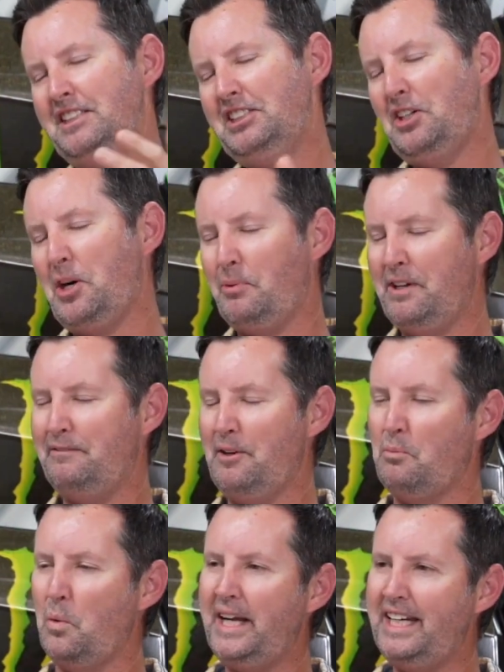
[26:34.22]
So I went
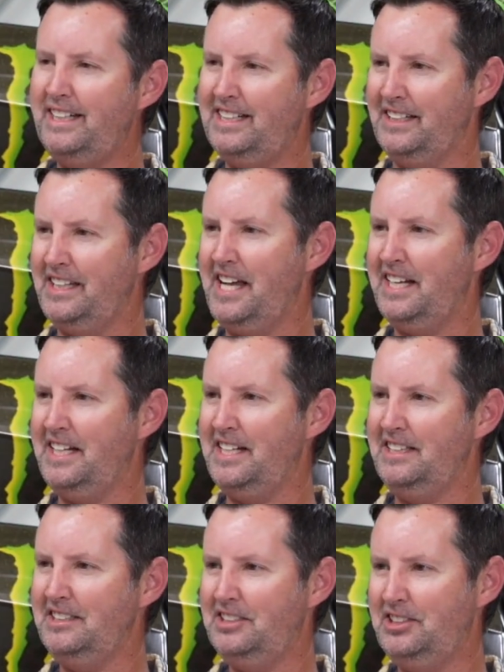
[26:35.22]
from winning
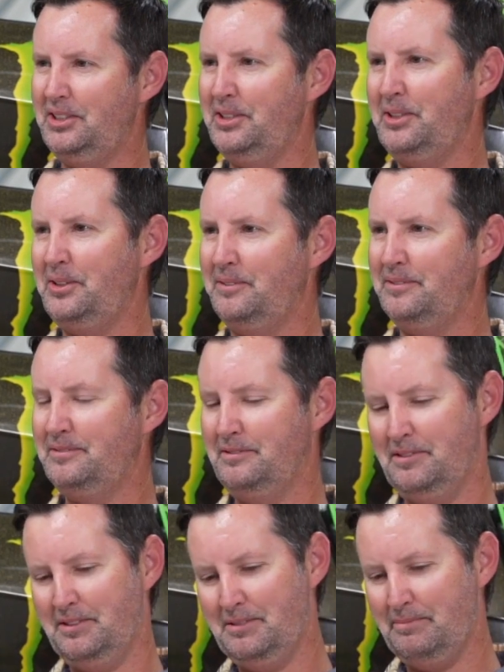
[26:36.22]
Atlanta to a
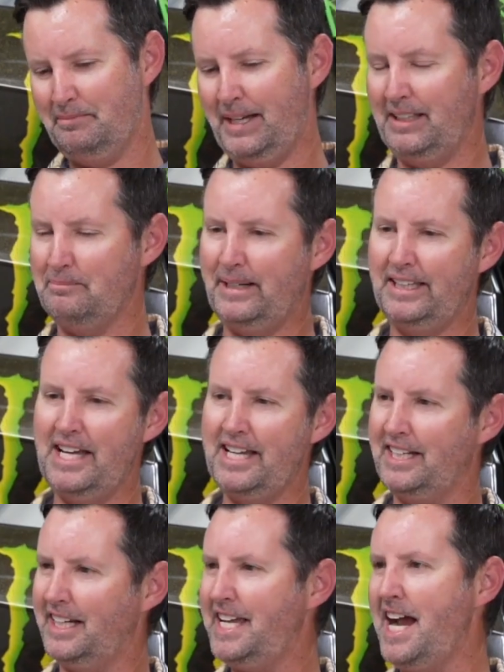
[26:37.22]
broken leg, my, my leg
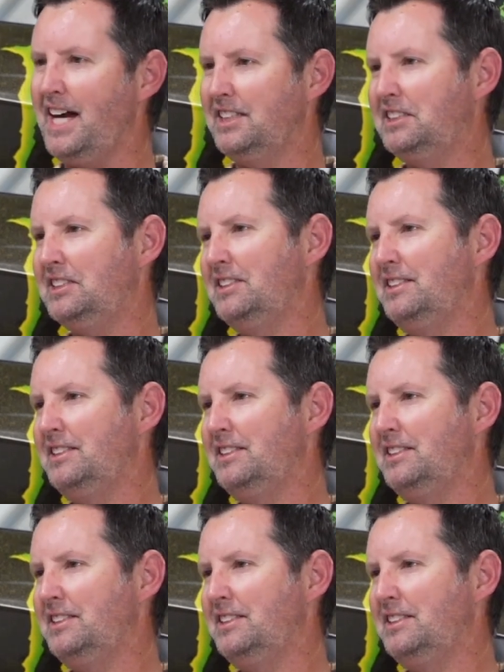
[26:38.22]
in a later. cast.